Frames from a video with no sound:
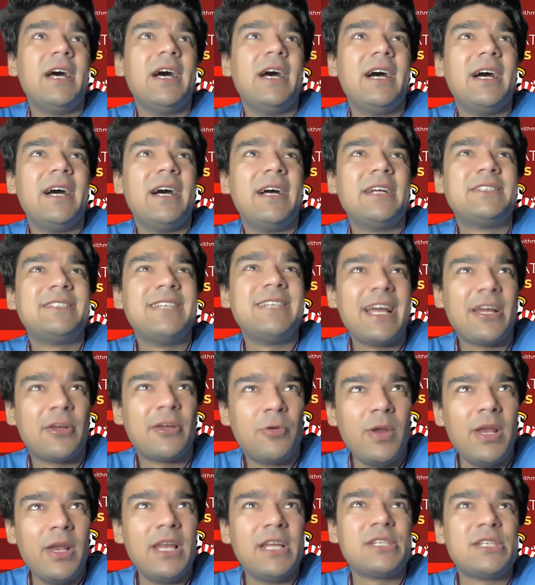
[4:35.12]
Jack
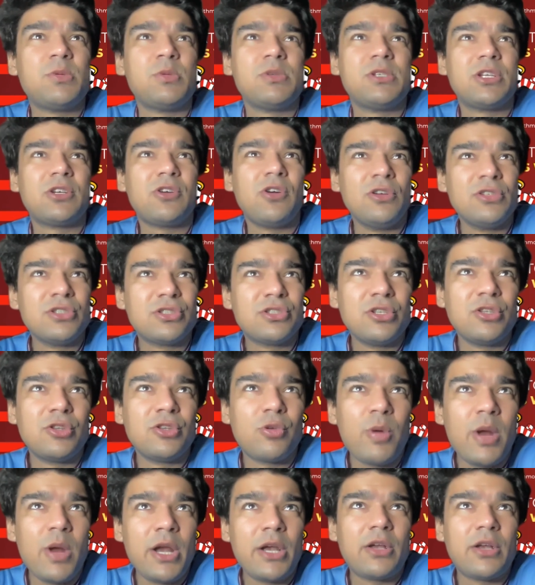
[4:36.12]
Grealish was the
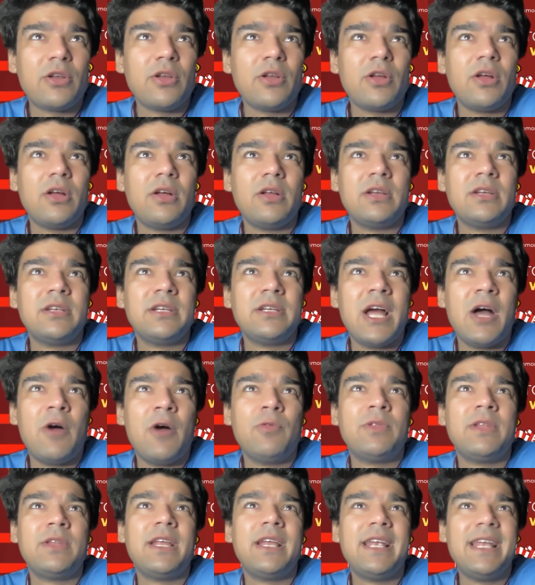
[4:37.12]
constant threat
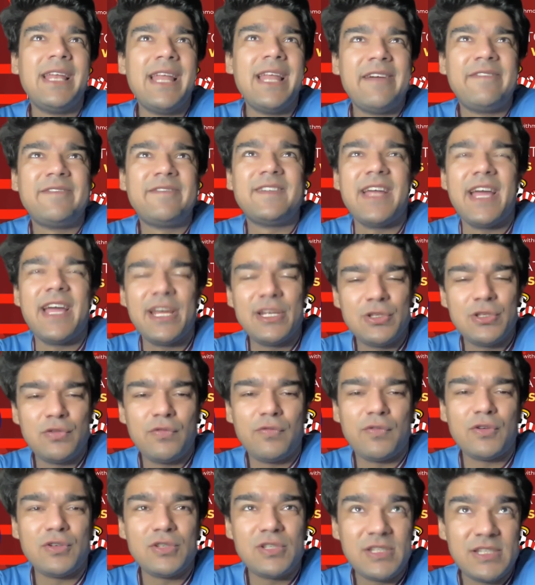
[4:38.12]
down the left edge
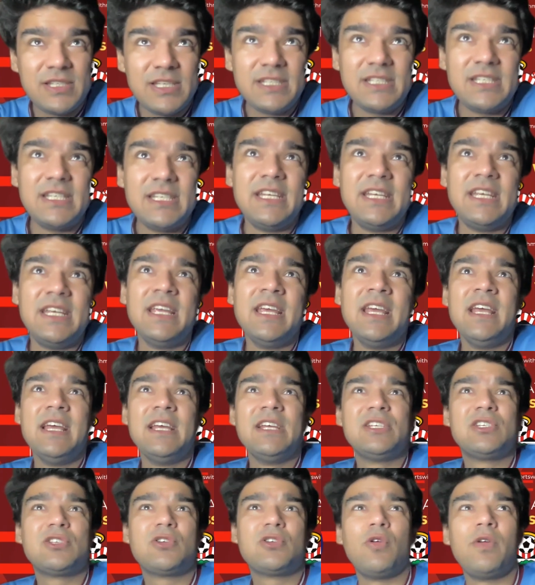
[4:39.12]
for City,
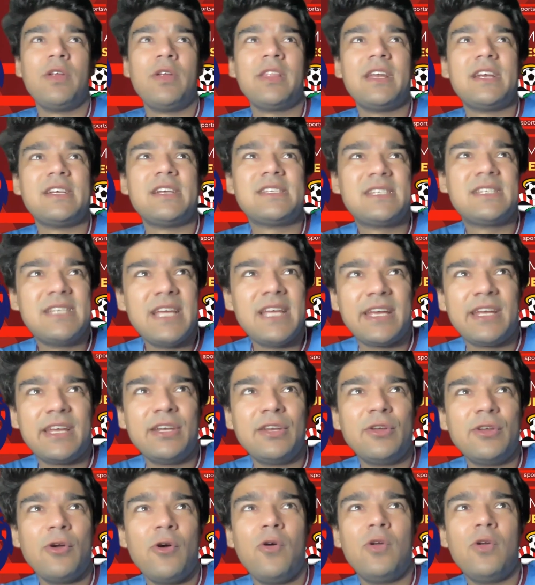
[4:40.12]
scoring their
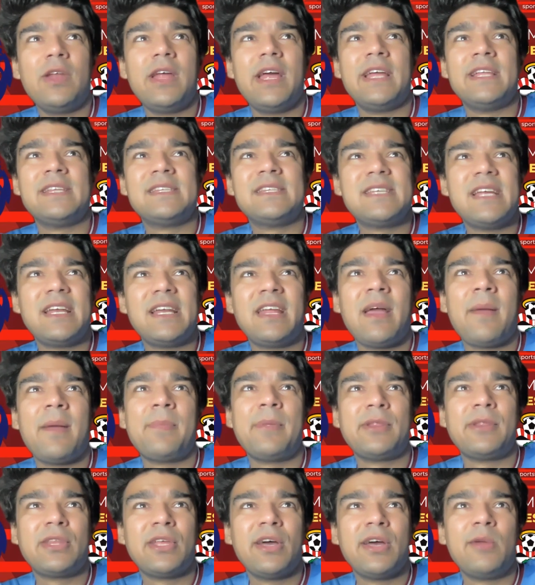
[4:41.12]
second goal and setting up
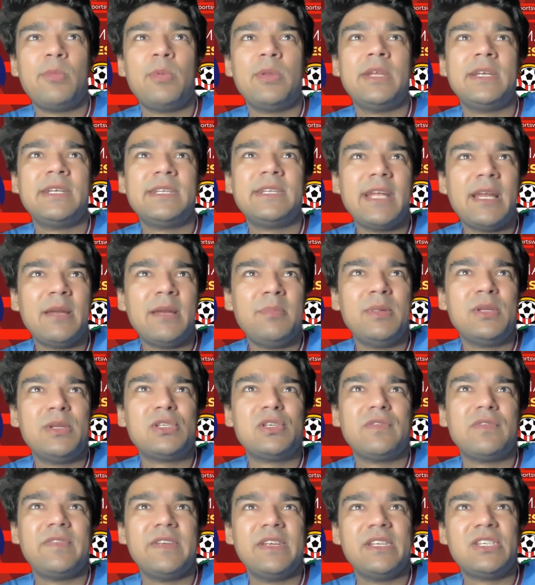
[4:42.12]
the third within 10
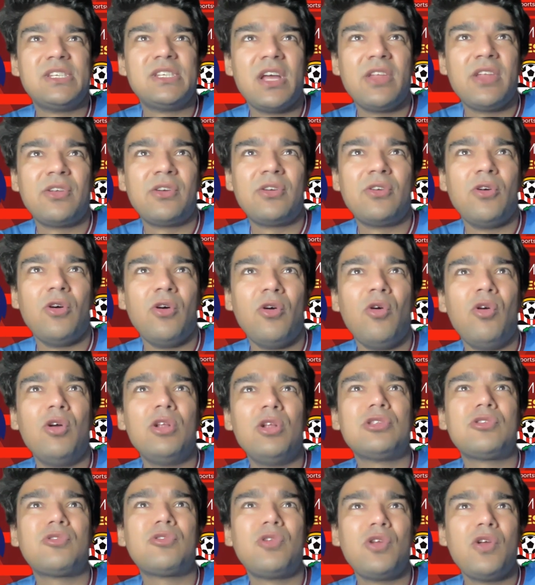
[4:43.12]
minutes of each other.
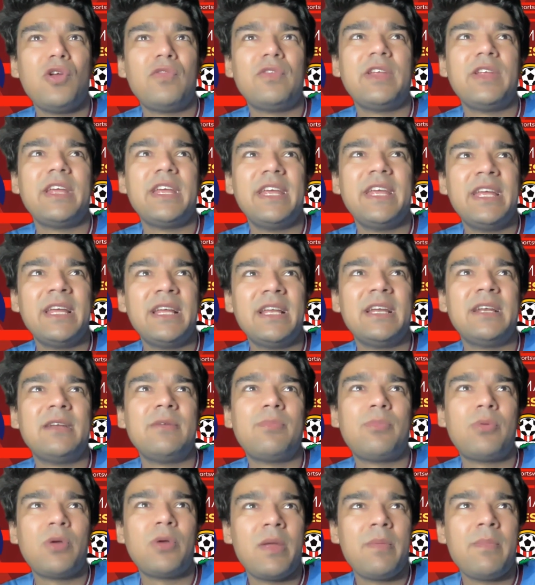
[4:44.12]
All 3 of the
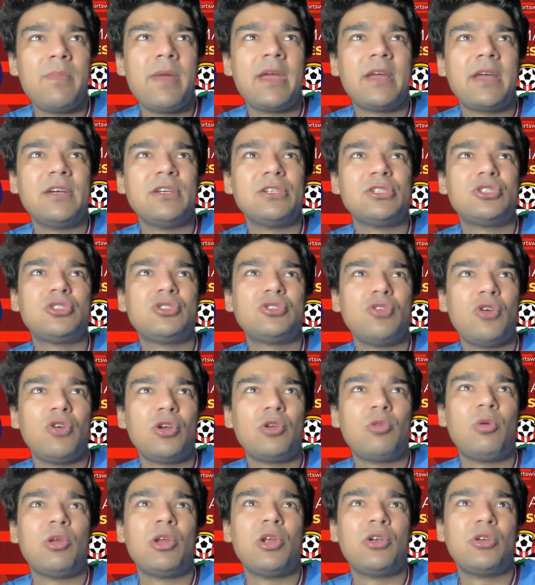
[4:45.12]
England playmakers
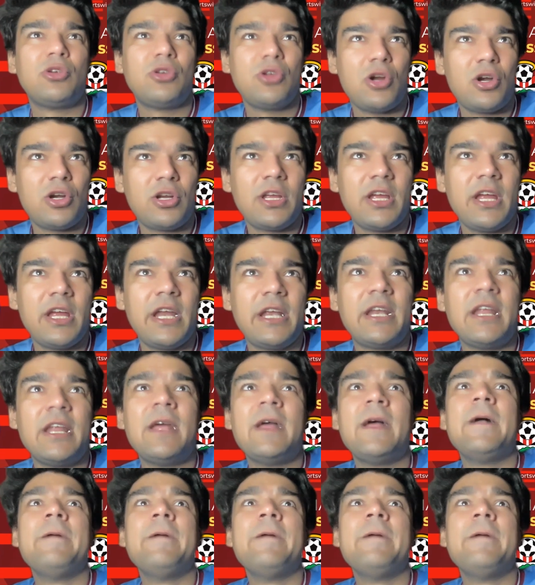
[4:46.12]
shot were on target,